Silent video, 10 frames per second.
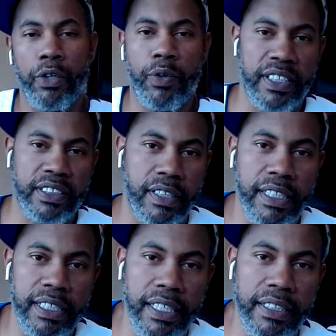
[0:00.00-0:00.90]
no question.
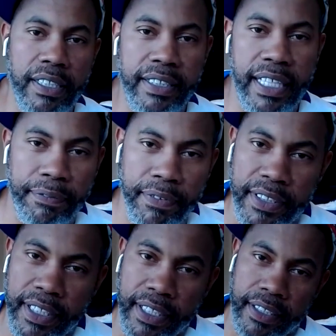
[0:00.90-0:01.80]
He he, okay. he definitely
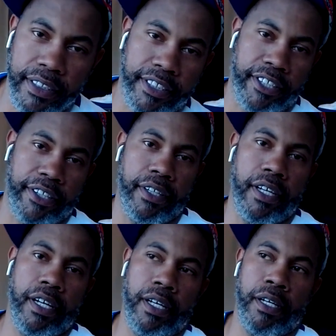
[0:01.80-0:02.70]
did it this year.
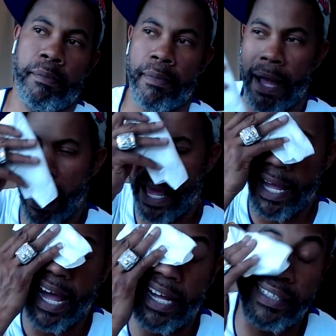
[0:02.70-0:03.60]
Um,
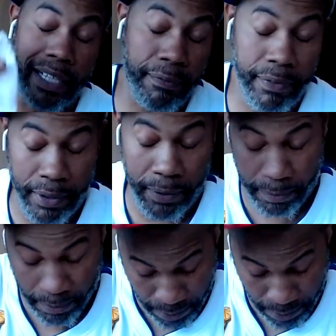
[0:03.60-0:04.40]
I, I definitely